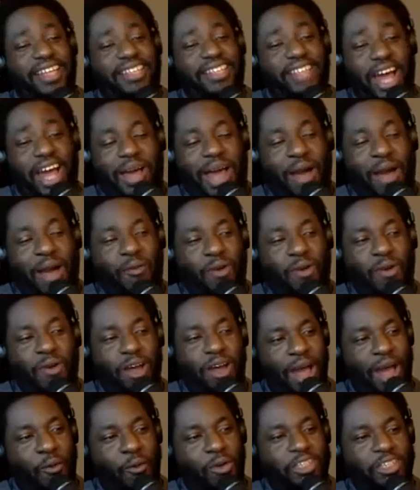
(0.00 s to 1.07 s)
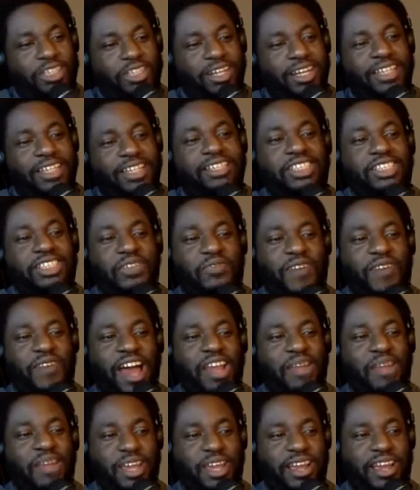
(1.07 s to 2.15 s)
I, I, want I want your listeners to
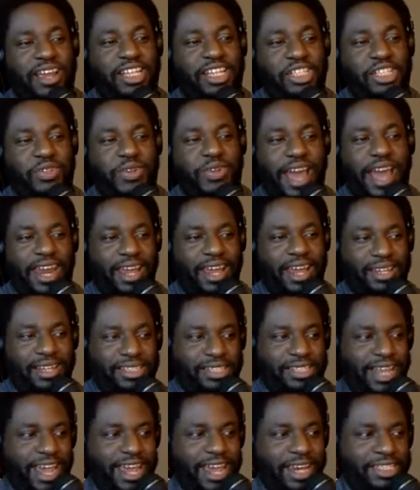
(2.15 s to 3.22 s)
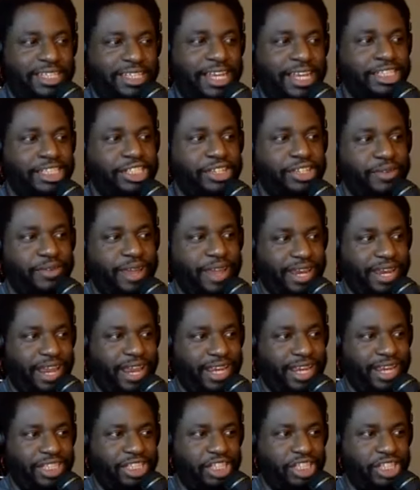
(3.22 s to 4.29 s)
follow me here because you got to understand this history and,
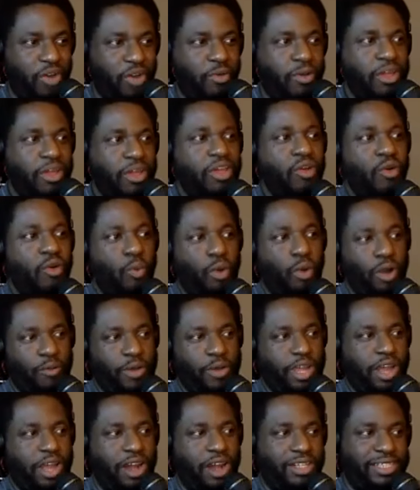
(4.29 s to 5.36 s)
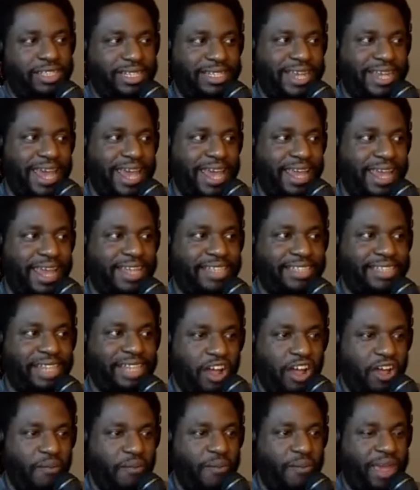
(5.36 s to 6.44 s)
and show where we are today because it
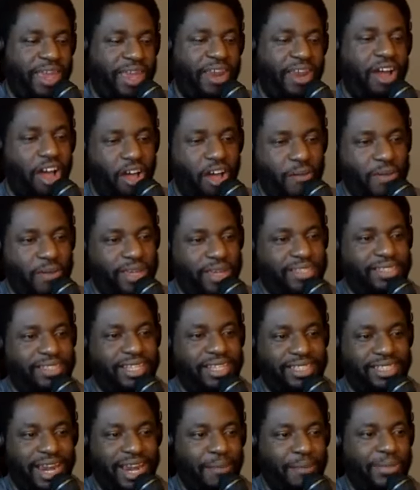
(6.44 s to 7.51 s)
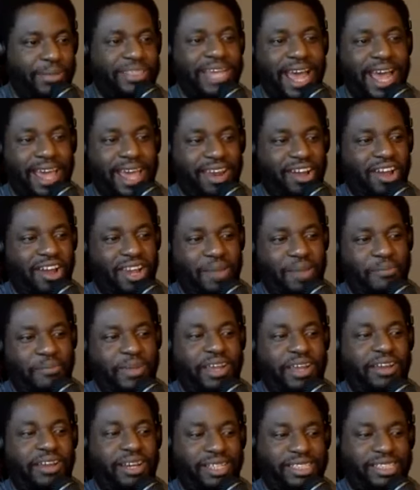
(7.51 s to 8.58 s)
all it all makes sense and I'm gonna tie it all up
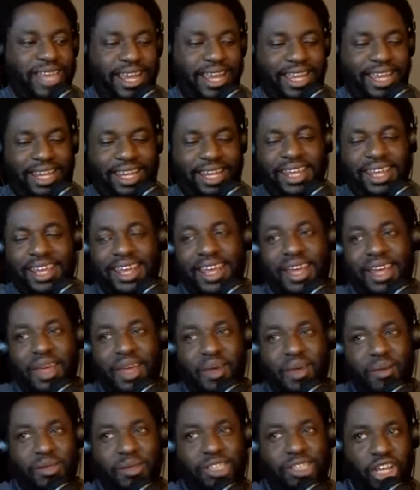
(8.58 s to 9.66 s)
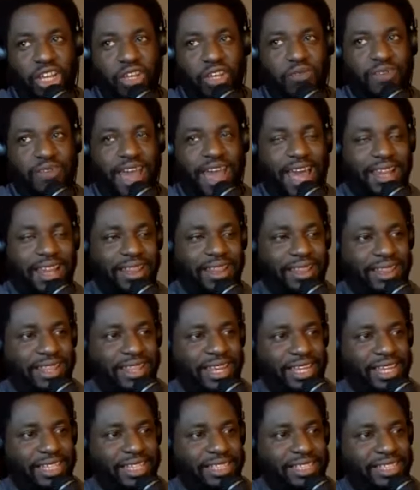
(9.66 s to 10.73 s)
here in a second. So you've got
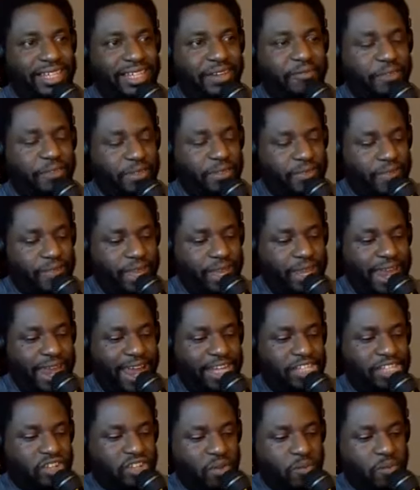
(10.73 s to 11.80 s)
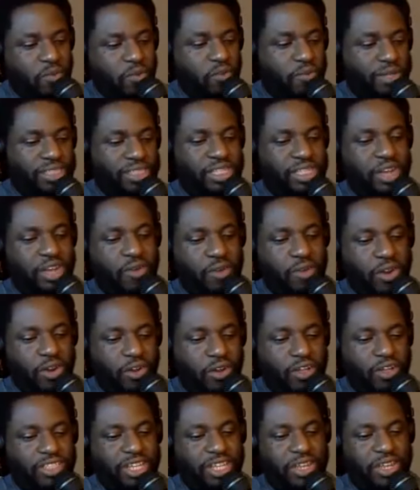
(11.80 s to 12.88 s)
these different theological movements going
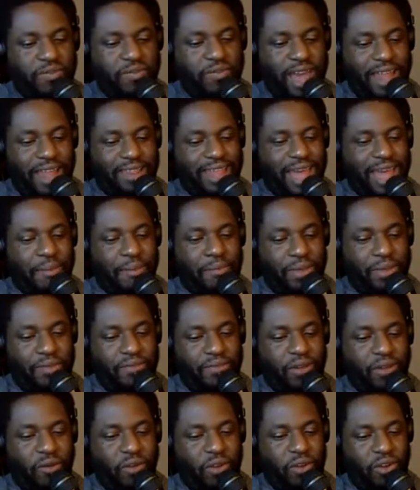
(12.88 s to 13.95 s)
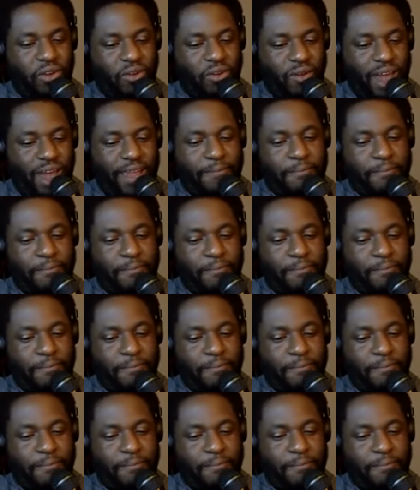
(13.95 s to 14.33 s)
on. So you've got that beef going on, right?